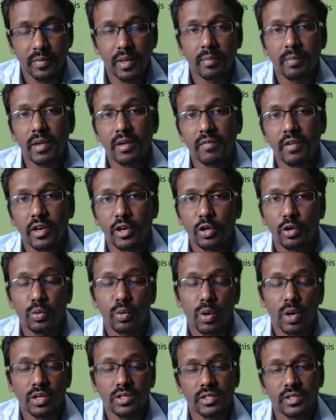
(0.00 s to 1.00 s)
Maybe when
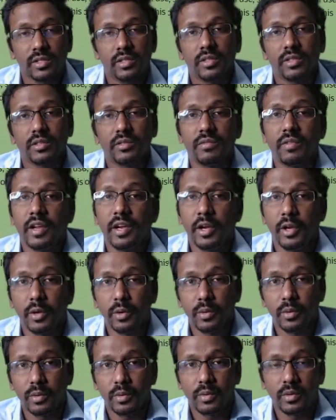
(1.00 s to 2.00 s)
you watch this
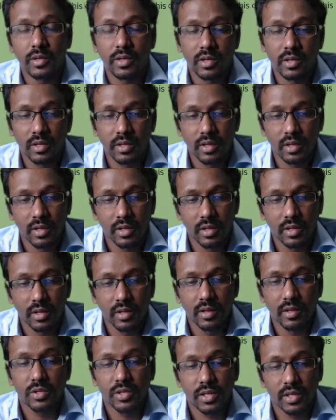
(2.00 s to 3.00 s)
video
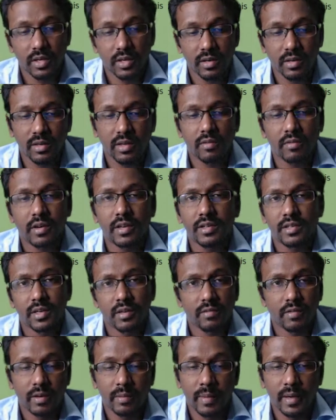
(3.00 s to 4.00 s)
future, the
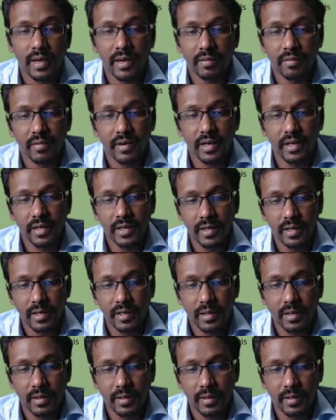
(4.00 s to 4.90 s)
version will be different,